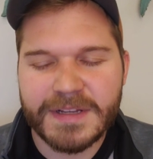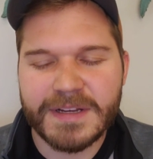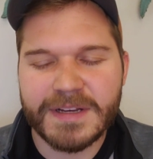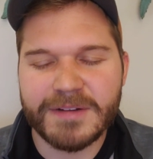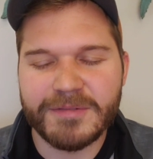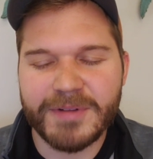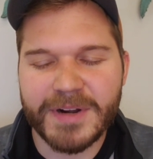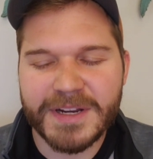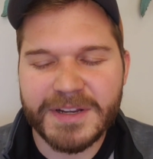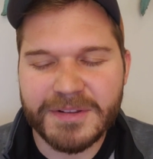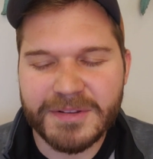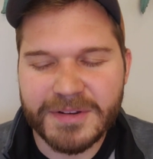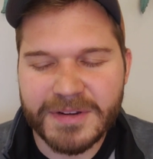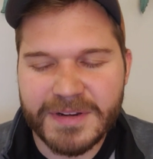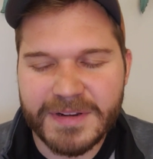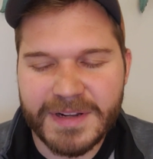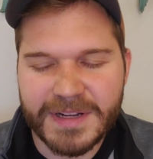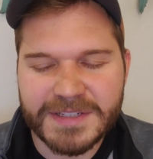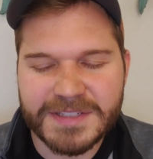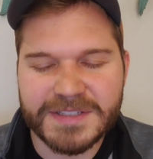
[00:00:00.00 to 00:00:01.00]
a regular
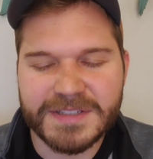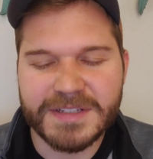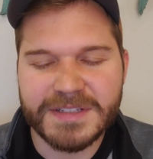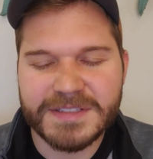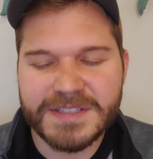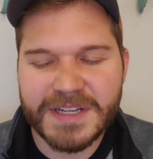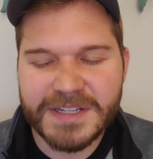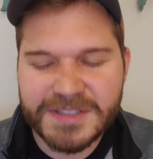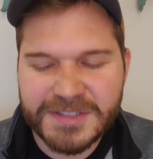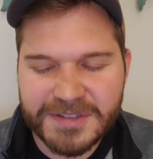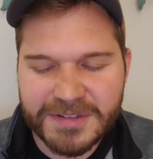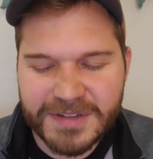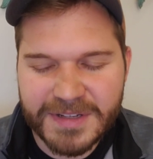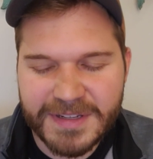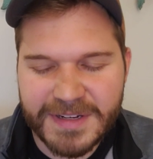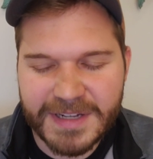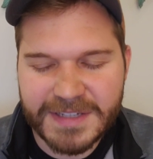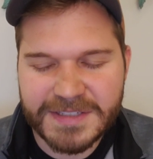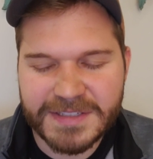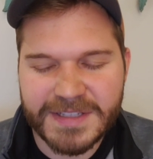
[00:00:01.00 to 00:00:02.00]
connection, intentional
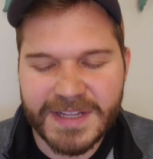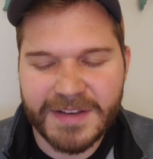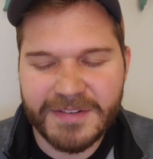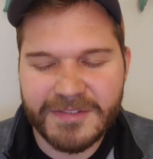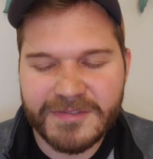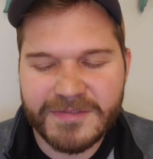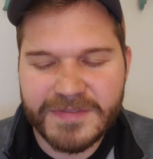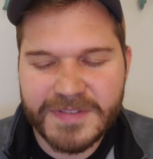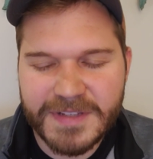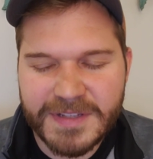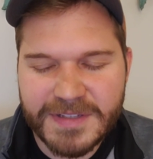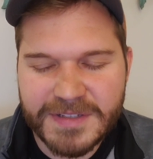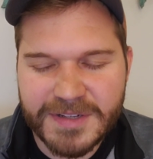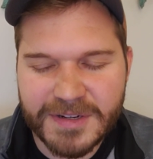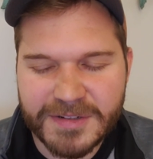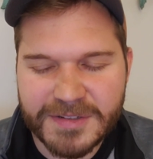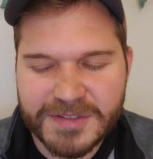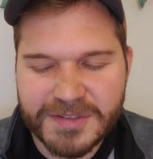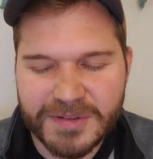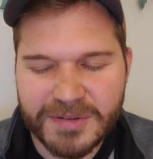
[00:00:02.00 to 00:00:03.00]
connection that feeds
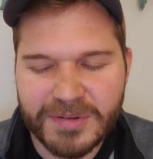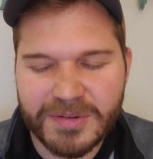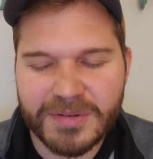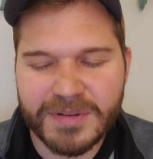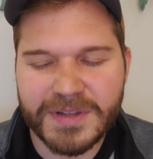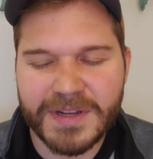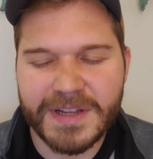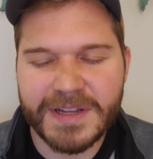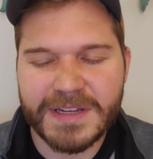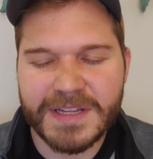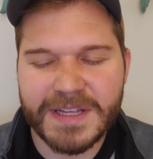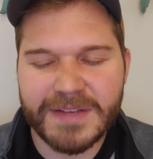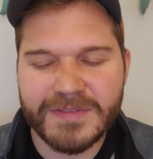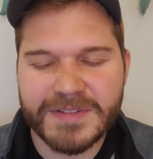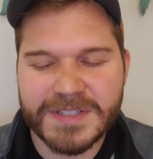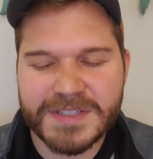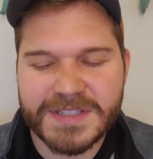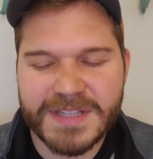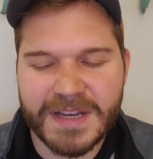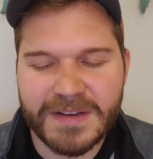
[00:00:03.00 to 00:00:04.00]
our soul and
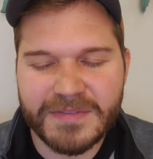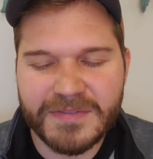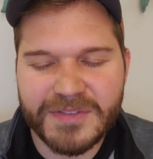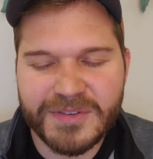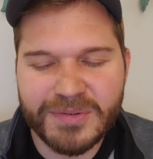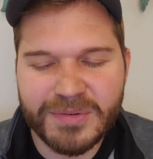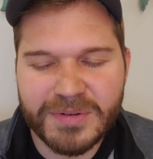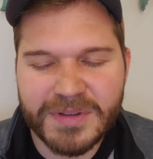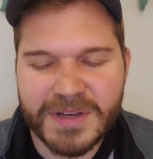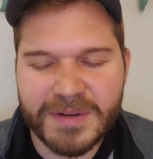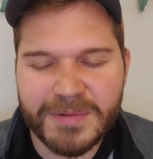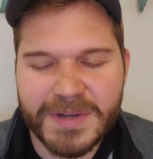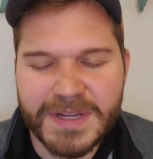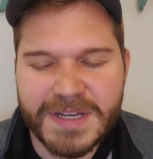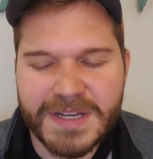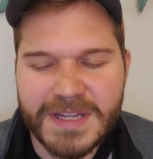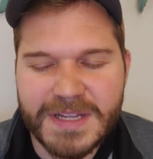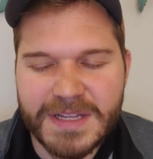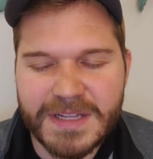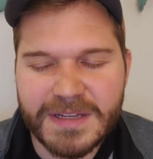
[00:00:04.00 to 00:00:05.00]
gives us that fuel that we
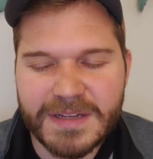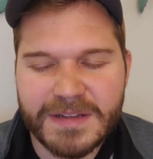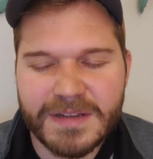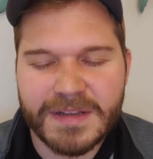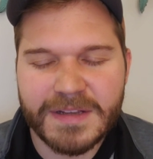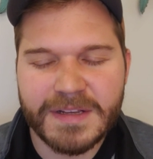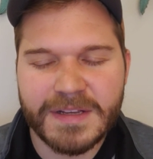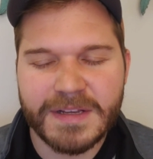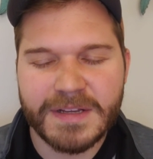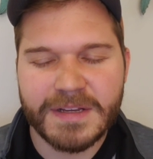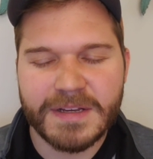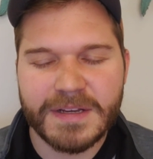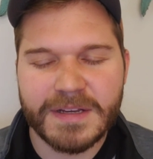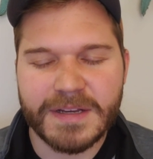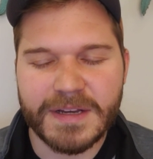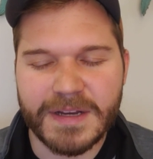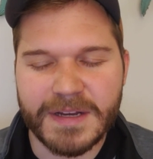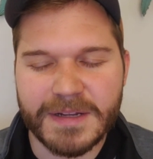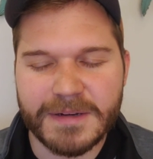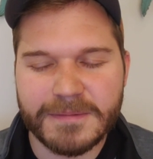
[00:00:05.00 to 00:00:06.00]
need,
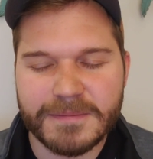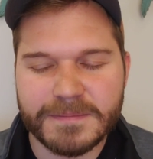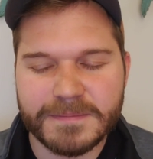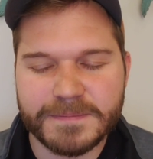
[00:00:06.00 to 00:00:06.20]
God.